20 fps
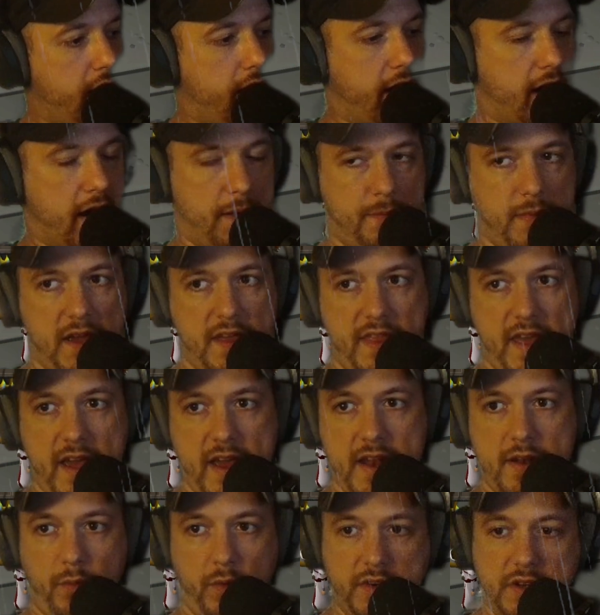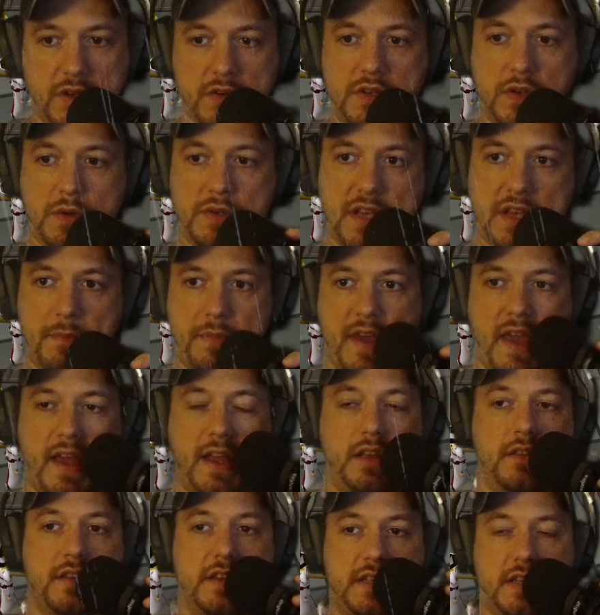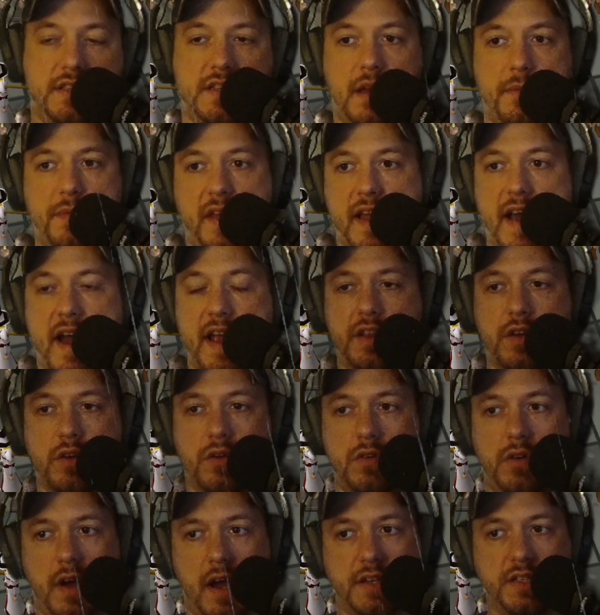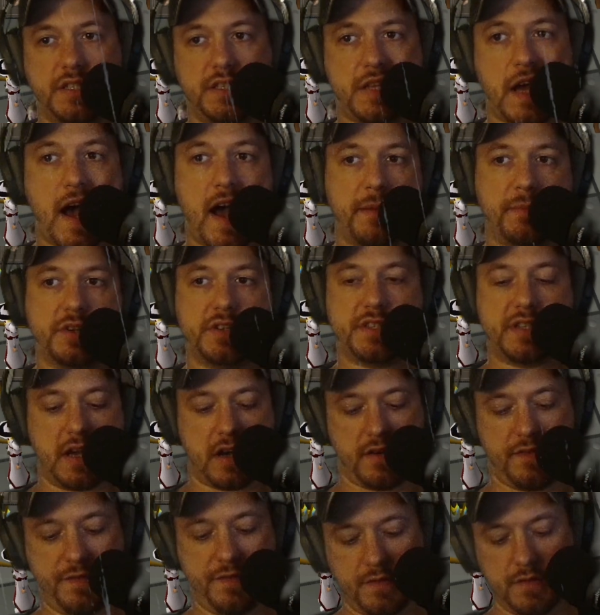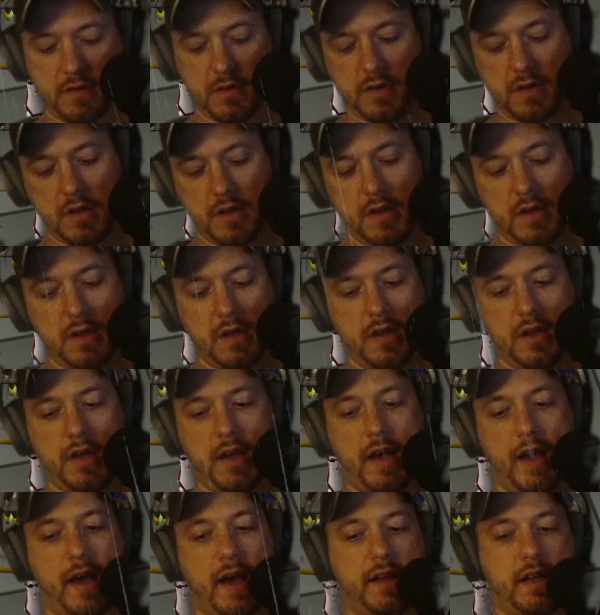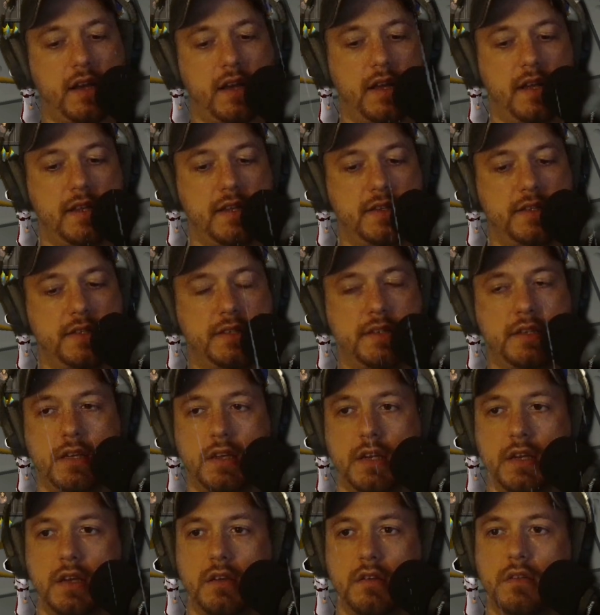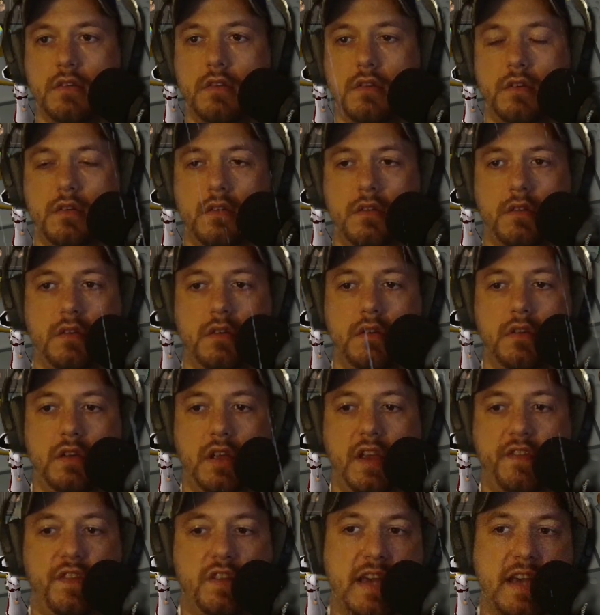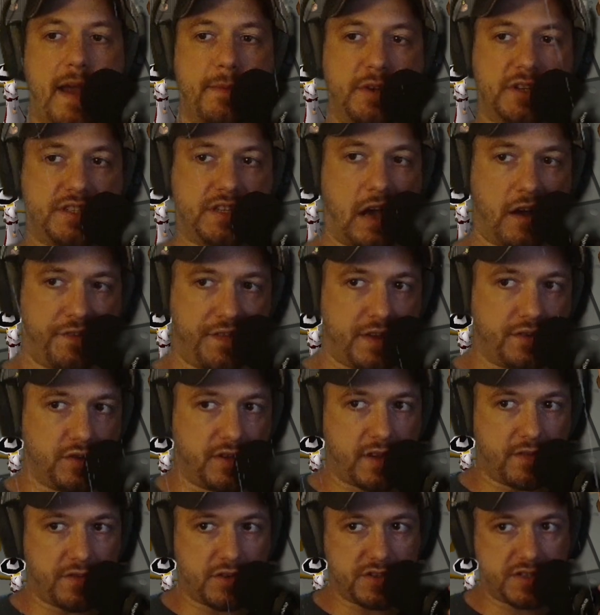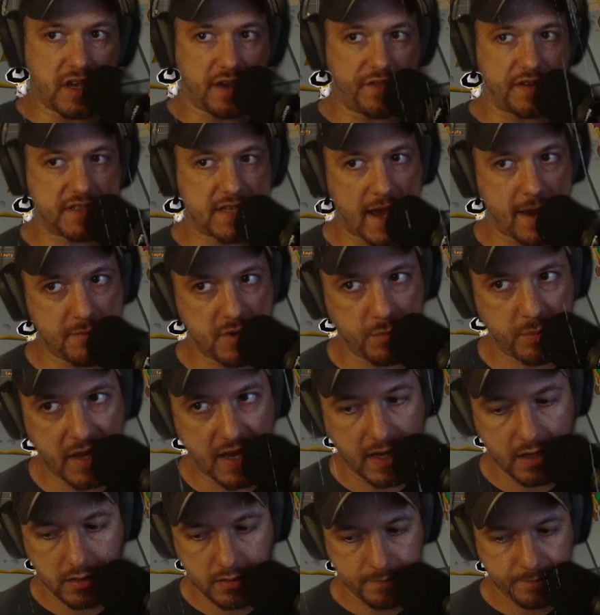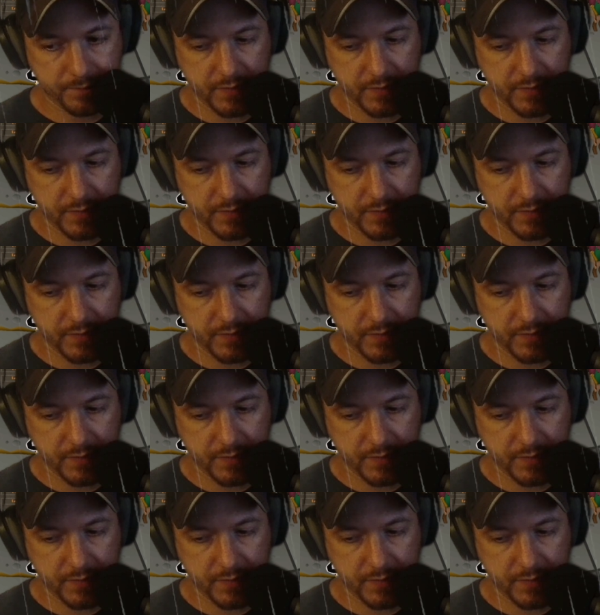And then when you do something, this is something I do, you just time yourself. Because if you time yourself, then you give yourself a time to beat.